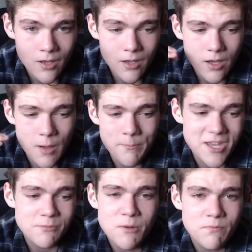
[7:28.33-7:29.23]
a
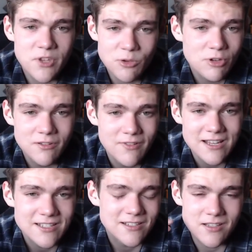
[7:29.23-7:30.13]
minimum that you can
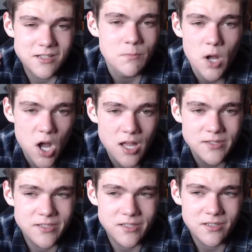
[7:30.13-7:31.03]
invest into this
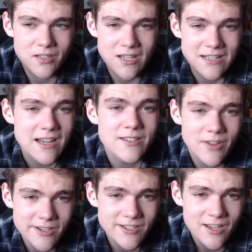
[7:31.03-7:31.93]
bond index
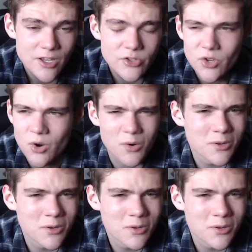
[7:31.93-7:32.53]
fund. So